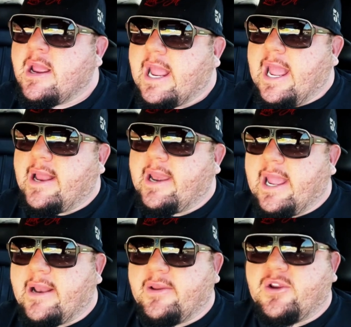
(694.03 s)

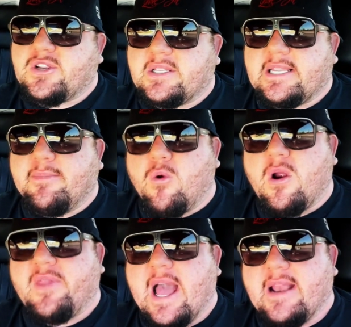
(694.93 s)
And you should see
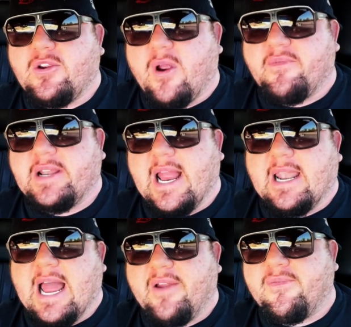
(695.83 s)
more of that in your everyday
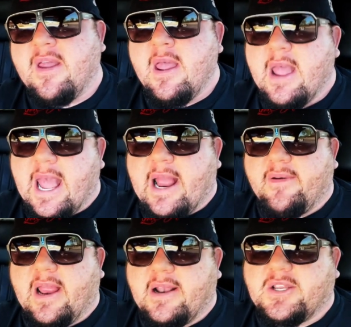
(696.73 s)
life.
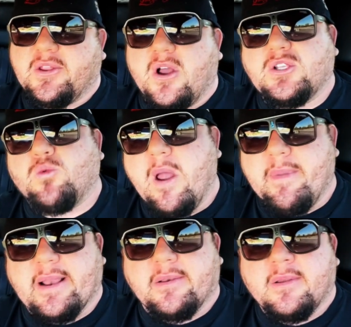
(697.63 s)
And to those
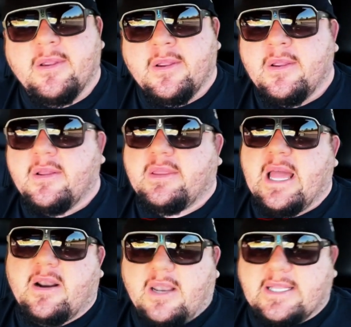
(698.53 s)
women
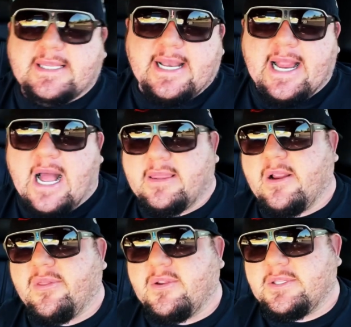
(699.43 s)
that are listening out
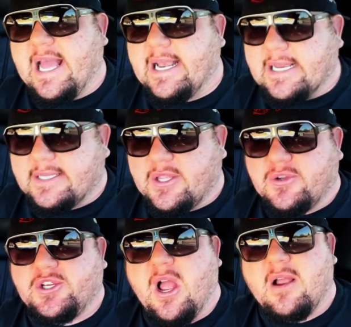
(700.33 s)
there, those ladies,
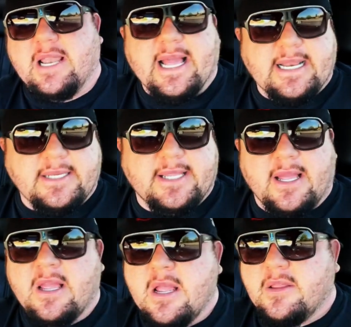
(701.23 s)
those young ladies,
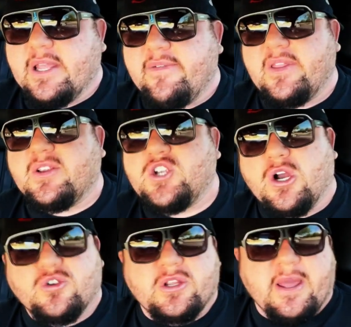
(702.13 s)
even the
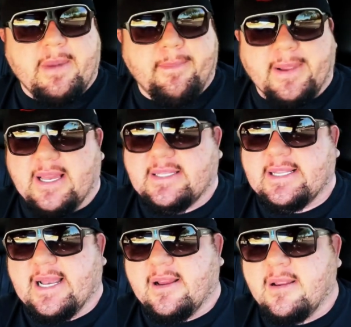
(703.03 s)
children that might be
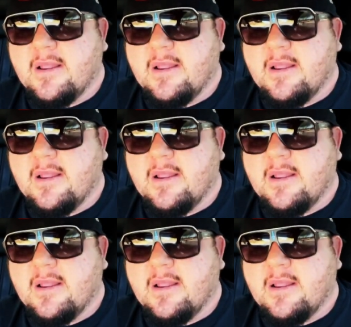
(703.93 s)
listening,